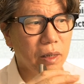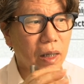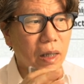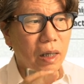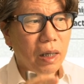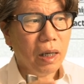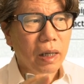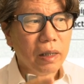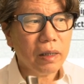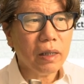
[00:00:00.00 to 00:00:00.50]

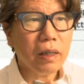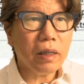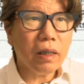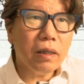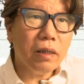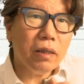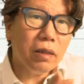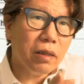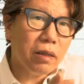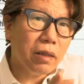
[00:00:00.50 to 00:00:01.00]
anterior
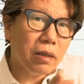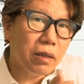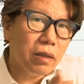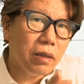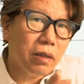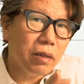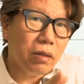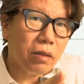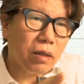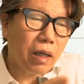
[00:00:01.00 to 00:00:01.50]
guidance and
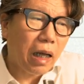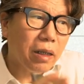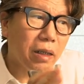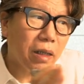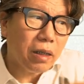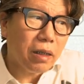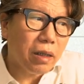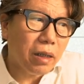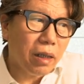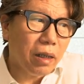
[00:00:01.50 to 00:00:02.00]

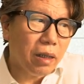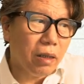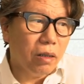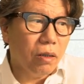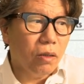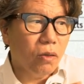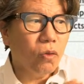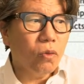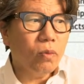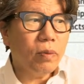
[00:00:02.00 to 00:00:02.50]
overbite do
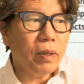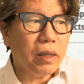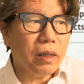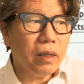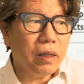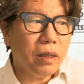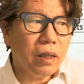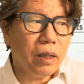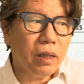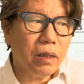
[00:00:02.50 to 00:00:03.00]
not form
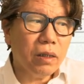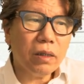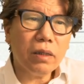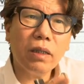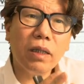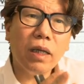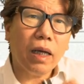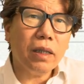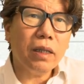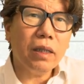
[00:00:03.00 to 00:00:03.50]
in the
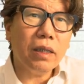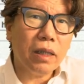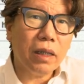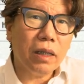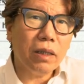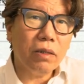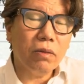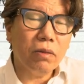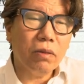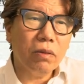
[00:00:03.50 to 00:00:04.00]
anterior
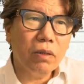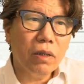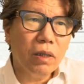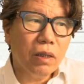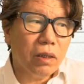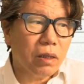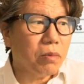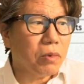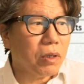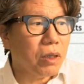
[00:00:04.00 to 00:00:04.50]
region.
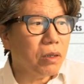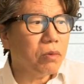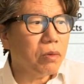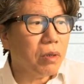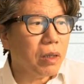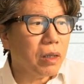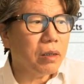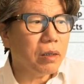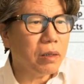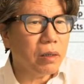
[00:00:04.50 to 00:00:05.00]
Thus,
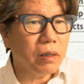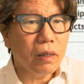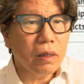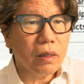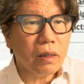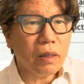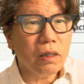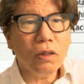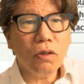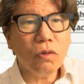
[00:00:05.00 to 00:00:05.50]
canine guidance
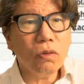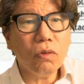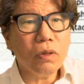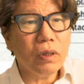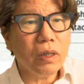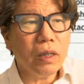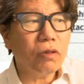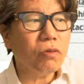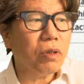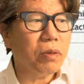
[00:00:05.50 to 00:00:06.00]
cannot be
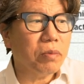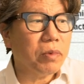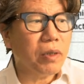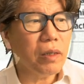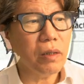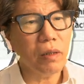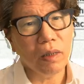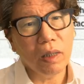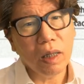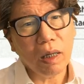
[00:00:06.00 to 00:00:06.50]
achieved.
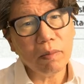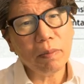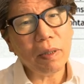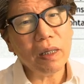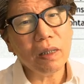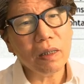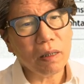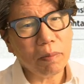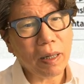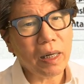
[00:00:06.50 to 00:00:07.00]
I
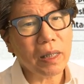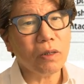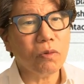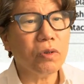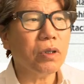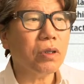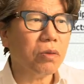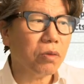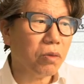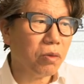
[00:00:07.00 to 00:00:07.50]
believe
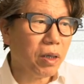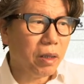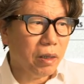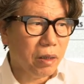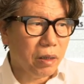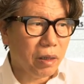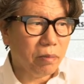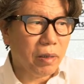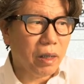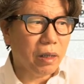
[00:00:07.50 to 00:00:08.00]
bilateral
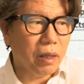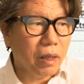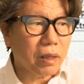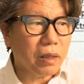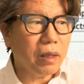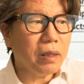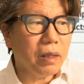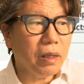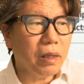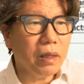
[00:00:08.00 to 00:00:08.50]
balanced
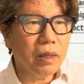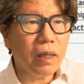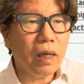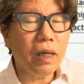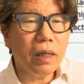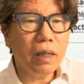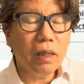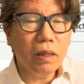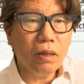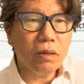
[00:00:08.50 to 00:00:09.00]
occlusion
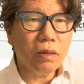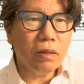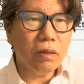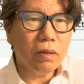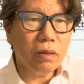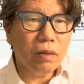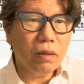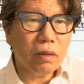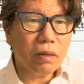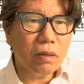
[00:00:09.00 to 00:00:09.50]
is likely
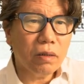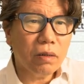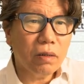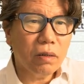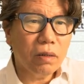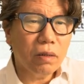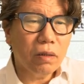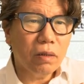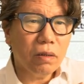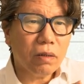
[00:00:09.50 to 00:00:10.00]
the
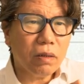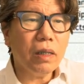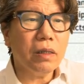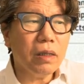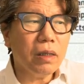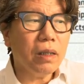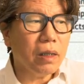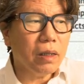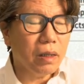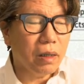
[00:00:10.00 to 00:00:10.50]
occlusal pattern
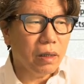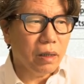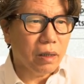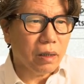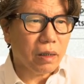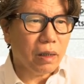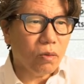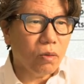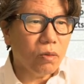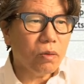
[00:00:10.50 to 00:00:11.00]
for patients
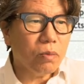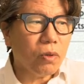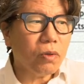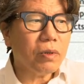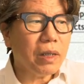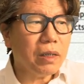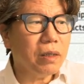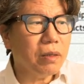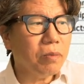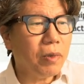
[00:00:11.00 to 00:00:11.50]
with class
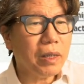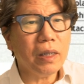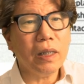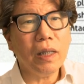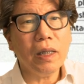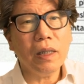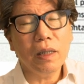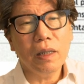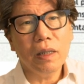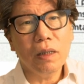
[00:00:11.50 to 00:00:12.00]
3
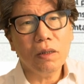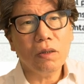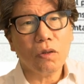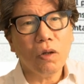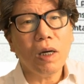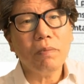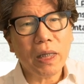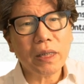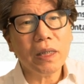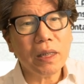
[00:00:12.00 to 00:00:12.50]
occlusion
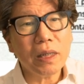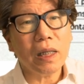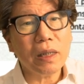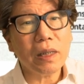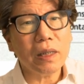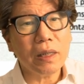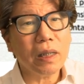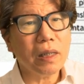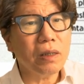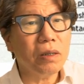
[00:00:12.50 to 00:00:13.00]
and
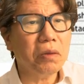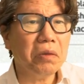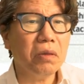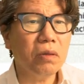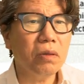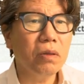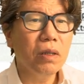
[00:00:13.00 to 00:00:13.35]
prognatism.